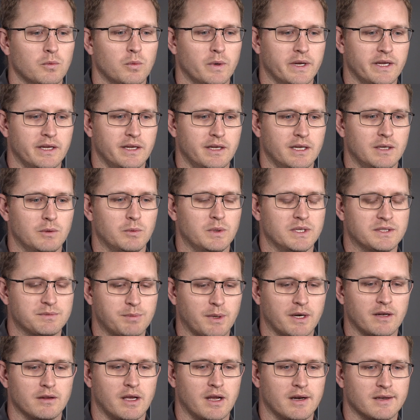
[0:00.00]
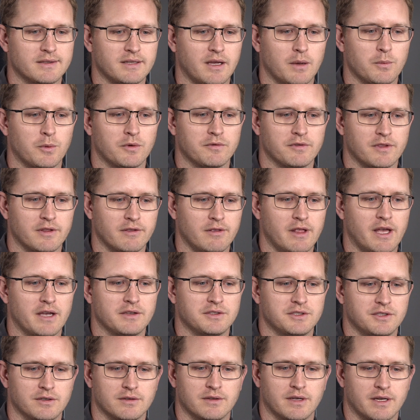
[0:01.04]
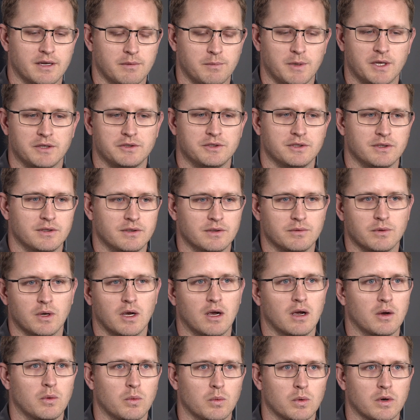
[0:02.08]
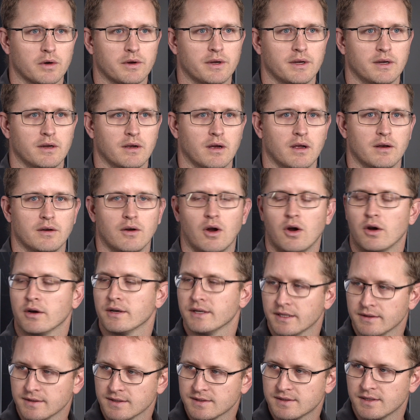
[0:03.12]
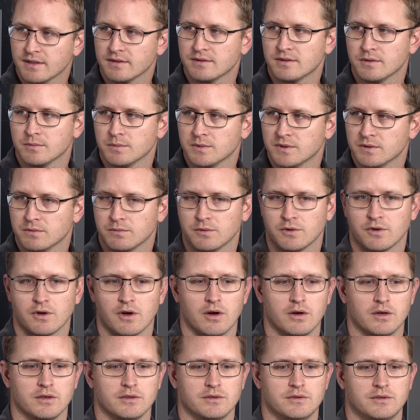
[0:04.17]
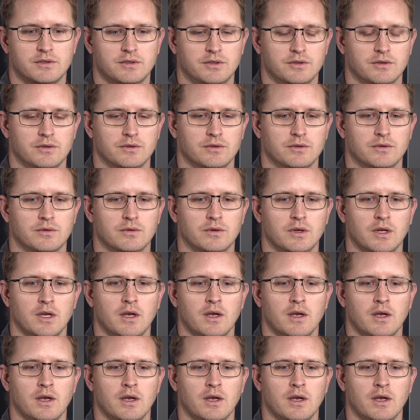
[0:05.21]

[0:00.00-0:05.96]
We spent a lot of time over the last year, like I mentioned, working on hardening the systems in regard to